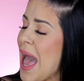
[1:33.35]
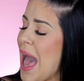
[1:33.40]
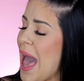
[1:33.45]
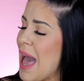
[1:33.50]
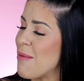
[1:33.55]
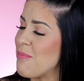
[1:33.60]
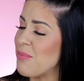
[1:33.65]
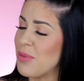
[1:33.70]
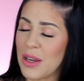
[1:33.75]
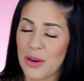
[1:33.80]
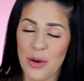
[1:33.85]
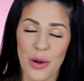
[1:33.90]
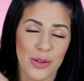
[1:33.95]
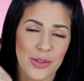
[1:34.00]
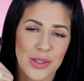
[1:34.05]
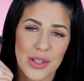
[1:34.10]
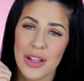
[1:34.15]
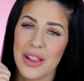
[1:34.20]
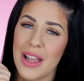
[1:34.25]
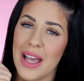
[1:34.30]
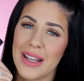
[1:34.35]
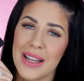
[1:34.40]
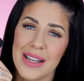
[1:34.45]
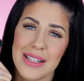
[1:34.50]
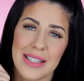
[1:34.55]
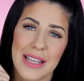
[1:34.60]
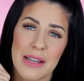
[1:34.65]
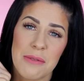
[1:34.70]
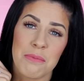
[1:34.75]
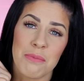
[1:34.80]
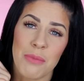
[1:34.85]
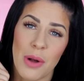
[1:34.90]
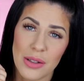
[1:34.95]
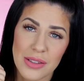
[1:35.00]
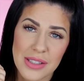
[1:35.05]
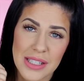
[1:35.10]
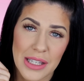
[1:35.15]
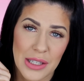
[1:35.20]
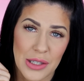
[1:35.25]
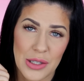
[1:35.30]
Um, they're also, like I said,
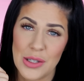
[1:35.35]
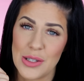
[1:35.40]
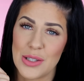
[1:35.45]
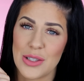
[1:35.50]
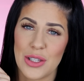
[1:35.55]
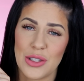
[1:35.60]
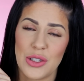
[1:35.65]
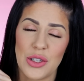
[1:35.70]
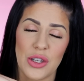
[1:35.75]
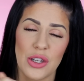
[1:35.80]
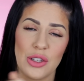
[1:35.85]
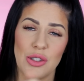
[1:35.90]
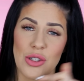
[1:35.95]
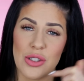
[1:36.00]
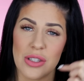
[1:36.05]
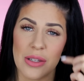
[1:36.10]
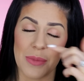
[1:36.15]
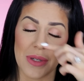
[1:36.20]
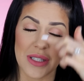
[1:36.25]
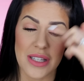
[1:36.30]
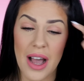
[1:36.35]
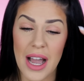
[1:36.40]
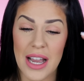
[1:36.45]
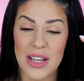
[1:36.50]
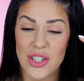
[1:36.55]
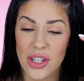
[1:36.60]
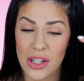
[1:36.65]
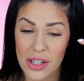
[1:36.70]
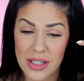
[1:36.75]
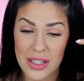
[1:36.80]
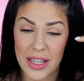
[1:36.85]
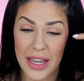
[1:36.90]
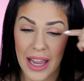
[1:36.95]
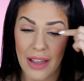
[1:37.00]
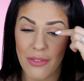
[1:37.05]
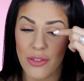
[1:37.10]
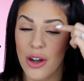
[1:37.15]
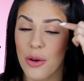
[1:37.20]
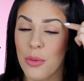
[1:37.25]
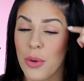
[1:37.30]
multi-use, so you can use them as eyeshadows. I
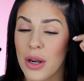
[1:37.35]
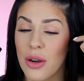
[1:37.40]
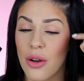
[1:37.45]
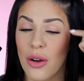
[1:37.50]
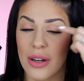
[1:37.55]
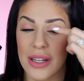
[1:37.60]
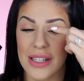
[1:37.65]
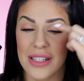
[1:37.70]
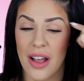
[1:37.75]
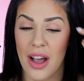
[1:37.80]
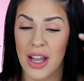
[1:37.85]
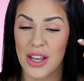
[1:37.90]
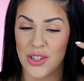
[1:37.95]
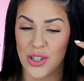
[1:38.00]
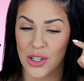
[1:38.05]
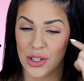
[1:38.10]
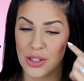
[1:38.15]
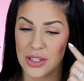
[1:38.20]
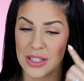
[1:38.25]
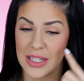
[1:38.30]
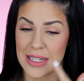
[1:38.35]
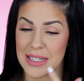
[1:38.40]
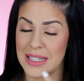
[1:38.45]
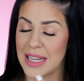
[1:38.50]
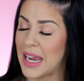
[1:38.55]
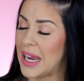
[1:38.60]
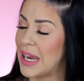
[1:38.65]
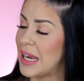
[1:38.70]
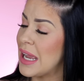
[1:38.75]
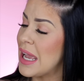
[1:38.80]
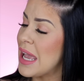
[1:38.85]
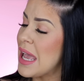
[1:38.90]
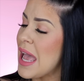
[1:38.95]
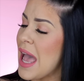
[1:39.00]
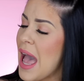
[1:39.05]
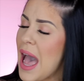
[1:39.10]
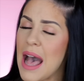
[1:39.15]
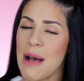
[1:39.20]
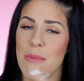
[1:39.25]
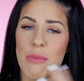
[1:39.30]
have got one on as eyeshadow today.
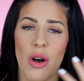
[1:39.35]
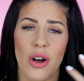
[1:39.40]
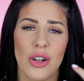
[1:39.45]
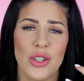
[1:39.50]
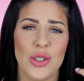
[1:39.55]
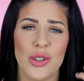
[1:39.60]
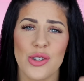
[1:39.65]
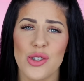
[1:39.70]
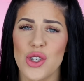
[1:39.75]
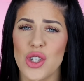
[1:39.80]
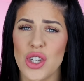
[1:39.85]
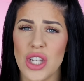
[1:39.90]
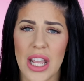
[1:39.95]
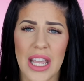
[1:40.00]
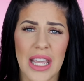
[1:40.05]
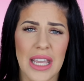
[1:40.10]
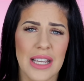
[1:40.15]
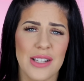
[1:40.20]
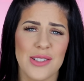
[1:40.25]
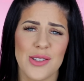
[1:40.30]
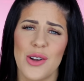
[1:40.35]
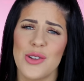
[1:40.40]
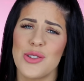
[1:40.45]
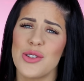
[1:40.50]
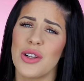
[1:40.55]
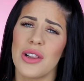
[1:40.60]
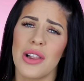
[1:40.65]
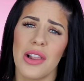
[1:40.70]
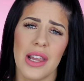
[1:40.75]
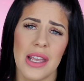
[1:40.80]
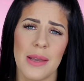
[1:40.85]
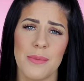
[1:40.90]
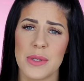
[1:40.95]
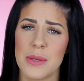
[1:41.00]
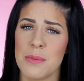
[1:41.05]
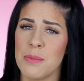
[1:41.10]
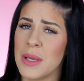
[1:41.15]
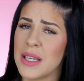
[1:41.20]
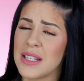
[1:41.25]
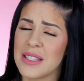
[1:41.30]
Um, on your cheeks, on your
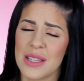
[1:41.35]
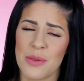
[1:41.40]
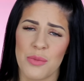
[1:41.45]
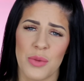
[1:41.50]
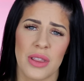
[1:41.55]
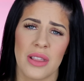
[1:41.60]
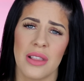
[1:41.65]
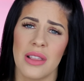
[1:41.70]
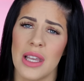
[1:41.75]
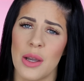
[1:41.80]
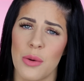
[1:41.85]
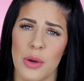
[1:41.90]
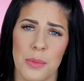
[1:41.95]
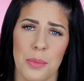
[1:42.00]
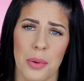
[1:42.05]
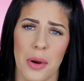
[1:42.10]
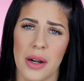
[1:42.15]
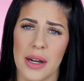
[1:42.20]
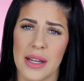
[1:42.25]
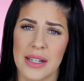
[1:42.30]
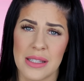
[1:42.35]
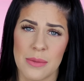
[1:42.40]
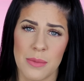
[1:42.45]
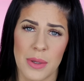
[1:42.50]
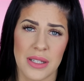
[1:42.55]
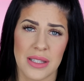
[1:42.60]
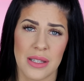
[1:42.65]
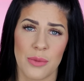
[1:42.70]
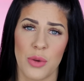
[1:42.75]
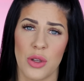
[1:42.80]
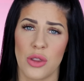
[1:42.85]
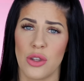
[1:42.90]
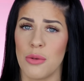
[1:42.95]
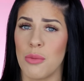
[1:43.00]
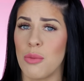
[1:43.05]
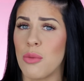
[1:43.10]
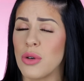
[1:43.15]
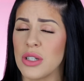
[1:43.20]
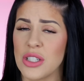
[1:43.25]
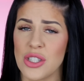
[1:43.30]
lips, mix them with liquid products, mix them with your
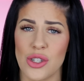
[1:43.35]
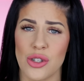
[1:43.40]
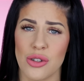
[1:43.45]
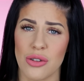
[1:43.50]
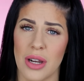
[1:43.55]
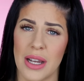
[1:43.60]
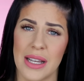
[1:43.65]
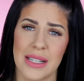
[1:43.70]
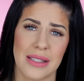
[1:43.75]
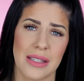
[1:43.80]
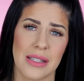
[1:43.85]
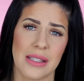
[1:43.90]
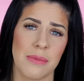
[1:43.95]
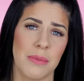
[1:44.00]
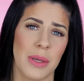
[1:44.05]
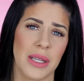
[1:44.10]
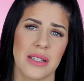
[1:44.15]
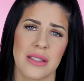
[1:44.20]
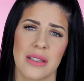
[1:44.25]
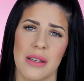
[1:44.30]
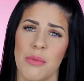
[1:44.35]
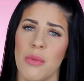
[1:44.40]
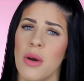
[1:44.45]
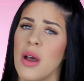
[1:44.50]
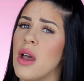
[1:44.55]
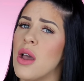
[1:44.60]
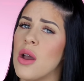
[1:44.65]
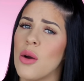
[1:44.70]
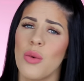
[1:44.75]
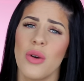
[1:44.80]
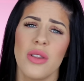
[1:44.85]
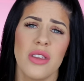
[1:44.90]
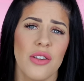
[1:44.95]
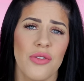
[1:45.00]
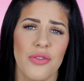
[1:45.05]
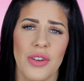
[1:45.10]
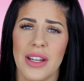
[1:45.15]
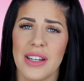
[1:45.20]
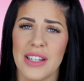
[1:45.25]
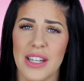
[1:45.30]
moisturizers, mix them with your
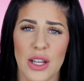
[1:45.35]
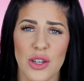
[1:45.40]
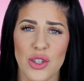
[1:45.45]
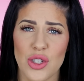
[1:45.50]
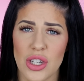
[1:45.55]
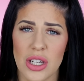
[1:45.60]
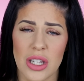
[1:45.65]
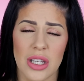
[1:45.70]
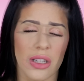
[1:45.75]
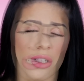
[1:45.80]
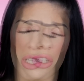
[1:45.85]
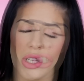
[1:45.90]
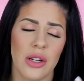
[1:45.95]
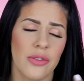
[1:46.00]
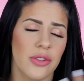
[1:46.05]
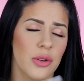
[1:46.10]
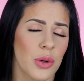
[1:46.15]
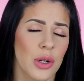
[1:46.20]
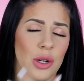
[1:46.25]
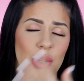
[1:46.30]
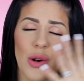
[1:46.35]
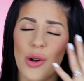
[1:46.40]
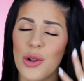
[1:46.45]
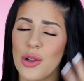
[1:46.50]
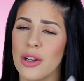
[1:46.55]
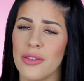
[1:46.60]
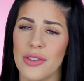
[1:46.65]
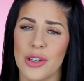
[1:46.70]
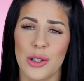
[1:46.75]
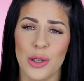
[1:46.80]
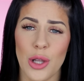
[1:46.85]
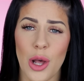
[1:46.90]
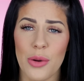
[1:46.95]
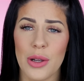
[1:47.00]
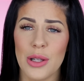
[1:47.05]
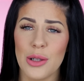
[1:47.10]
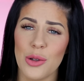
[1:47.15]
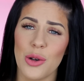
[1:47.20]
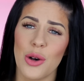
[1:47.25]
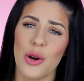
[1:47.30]
foundation. You know, if you want an all-over
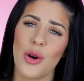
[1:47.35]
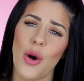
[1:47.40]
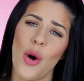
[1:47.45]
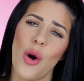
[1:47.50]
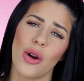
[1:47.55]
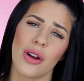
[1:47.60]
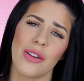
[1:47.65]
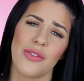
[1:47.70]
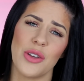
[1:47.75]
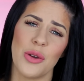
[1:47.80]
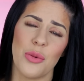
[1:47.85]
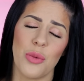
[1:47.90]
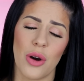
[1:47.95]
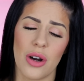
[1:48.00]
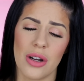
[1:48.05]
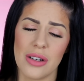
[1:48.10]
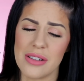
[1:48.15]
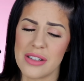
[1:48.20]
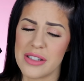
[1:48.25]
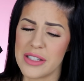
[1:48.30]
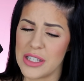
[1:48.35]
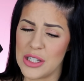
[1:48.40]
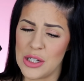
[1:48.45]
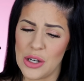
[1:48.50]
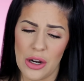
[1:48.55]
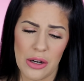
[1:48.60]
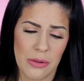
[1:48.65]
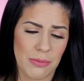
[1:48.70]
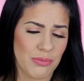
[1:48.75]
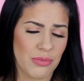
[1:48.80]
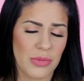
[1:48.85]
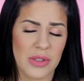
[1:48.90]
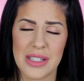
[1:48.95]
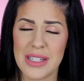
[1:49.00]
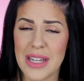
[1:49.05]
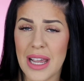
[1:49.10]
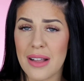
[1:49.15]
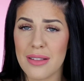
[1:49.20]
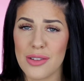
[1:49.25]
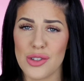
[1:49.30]
glowy look or if you want, you know,
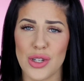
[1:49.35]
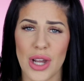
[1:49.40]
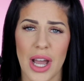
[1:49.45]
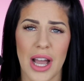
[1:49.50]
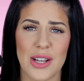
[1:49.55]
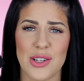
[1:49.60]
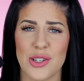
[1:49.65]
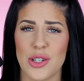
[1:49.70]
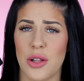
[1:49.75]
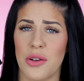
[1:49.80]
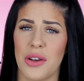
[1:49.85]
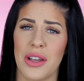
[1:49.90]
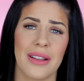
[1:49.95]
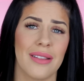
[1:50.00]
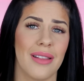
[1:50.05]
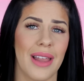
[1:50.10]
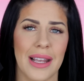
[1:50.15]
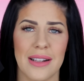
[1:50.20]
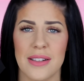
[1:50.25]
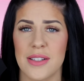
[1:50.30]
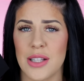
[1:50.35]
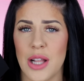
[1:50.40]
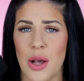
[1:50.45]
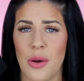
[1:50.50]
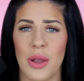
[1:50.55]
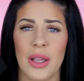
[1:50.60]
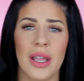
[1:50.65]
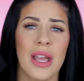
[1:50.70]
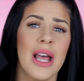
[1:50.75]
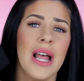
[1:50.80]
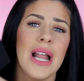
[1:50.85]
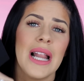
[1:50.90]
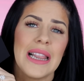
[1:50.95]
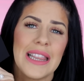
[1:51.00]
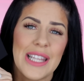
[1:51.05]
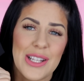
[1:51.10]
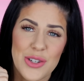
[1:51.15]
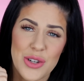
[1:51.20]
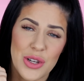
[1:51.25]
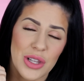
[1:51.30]
decolletage glowing, legs glowing,
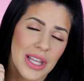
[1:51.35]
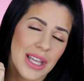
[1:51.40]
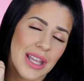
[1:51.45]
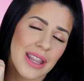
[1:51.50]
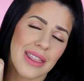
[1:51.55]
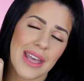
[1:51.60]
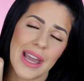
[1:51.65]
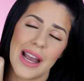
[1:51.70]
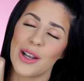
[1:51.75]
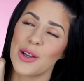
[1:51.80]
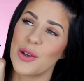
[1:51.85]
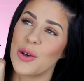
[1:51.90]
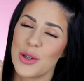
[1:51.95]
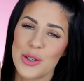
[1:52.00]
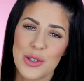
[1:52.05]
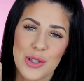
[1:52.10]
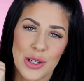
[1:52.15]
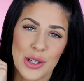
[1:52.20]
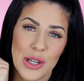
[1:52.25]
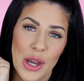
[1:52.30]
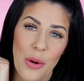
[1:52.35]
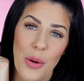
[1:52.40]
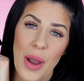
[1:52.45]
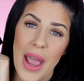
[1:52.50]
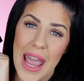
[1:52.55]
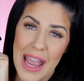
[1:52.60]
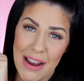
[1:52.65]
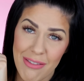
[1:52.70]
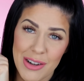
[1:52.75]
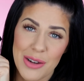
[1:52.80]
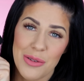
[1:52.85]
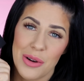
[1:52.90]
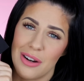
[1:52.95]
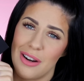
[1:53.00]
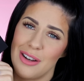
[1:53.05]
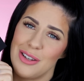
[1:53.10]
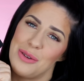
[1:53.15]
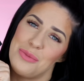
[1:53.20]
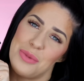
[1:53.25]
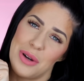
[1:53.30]
literally they are good to go everywhere on your